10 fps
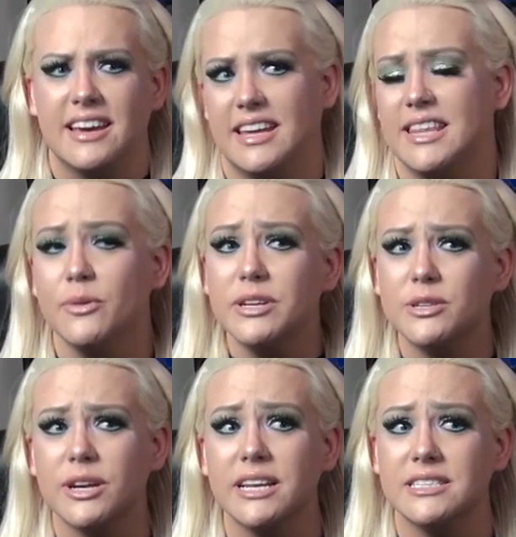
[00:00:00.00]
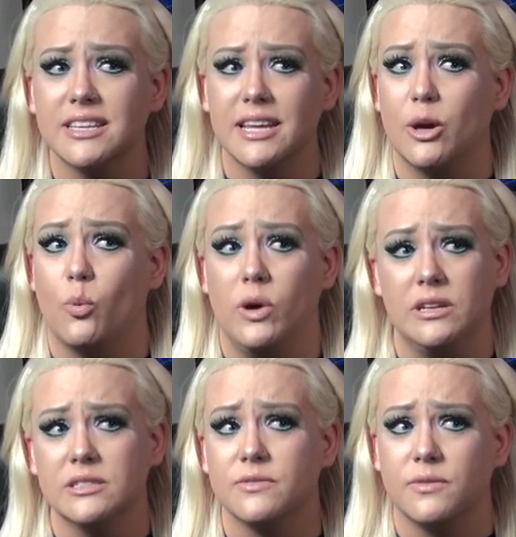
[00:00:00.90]
I think we took it to like a
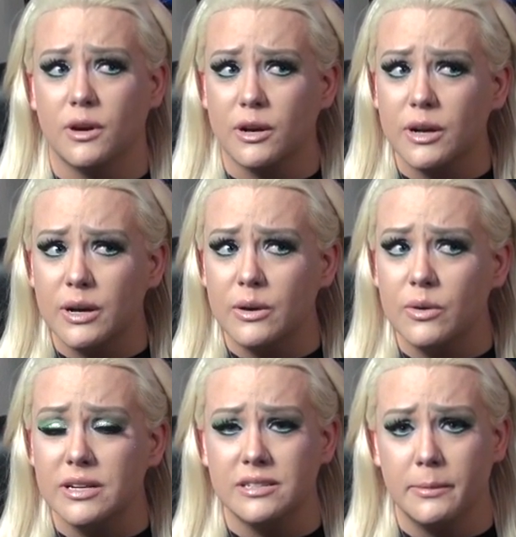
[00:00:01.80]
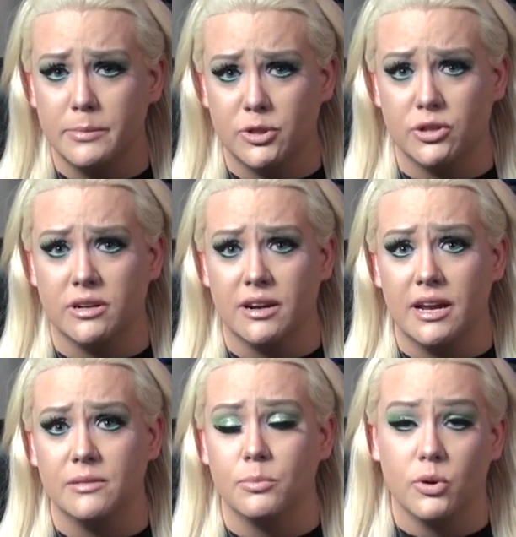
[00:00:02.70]
Wells Fargo dumpster
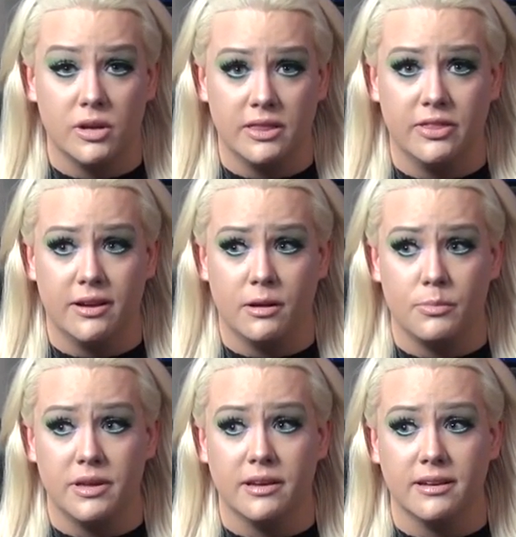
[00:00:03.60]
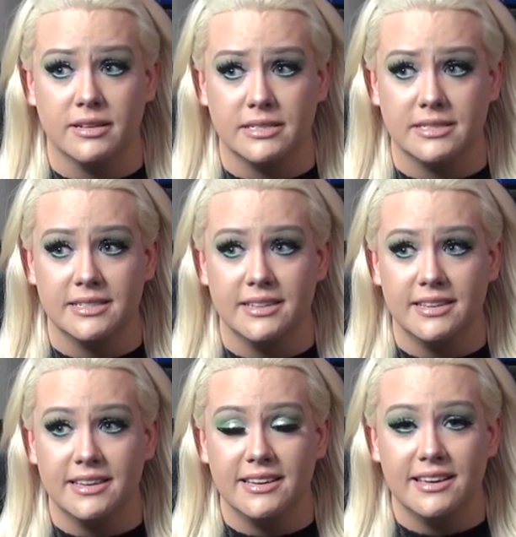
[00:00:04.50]
and put it there because
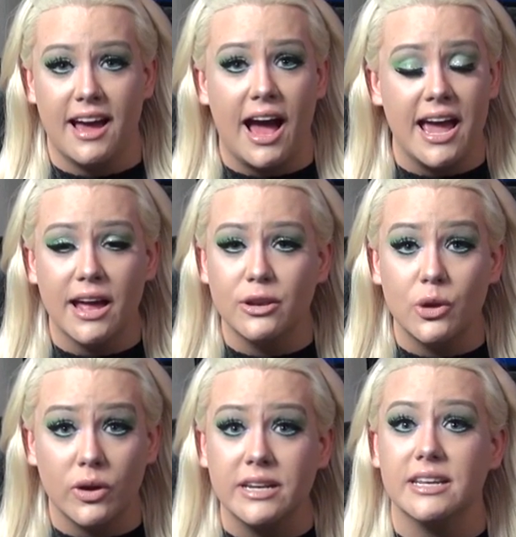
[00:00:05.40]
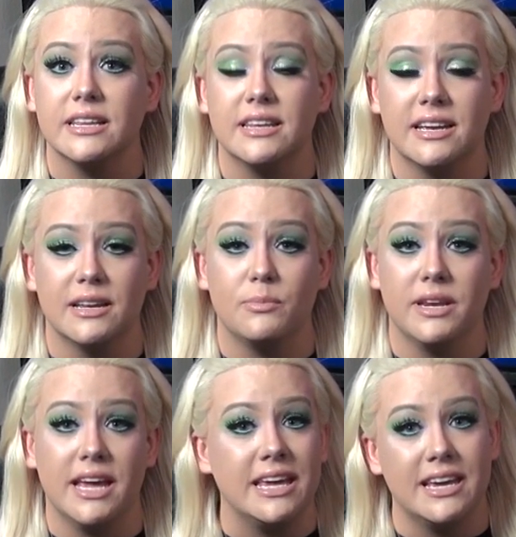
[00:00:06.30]
I had no idea that it had
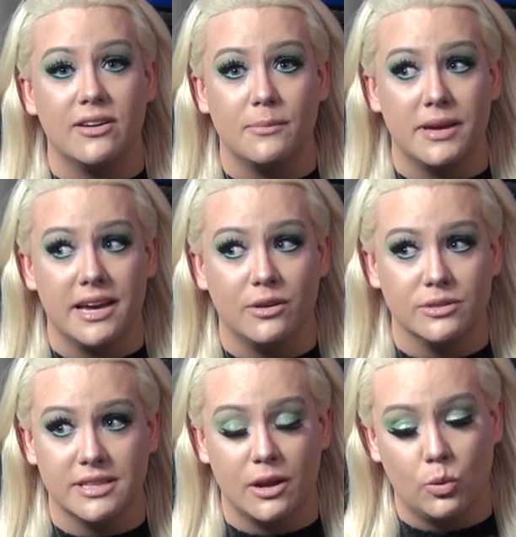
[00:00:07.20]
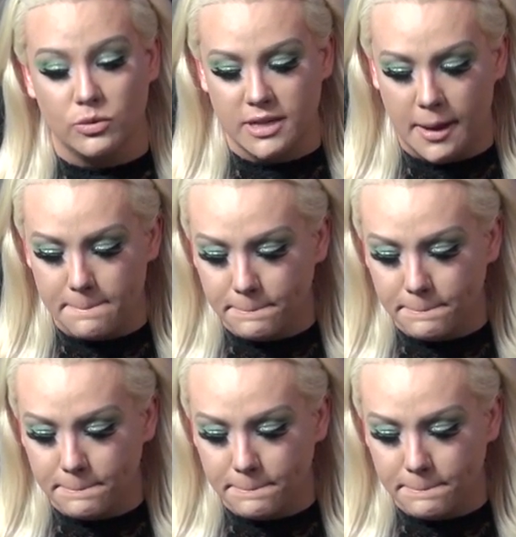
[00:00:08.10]
been hanging out at my house that whole time.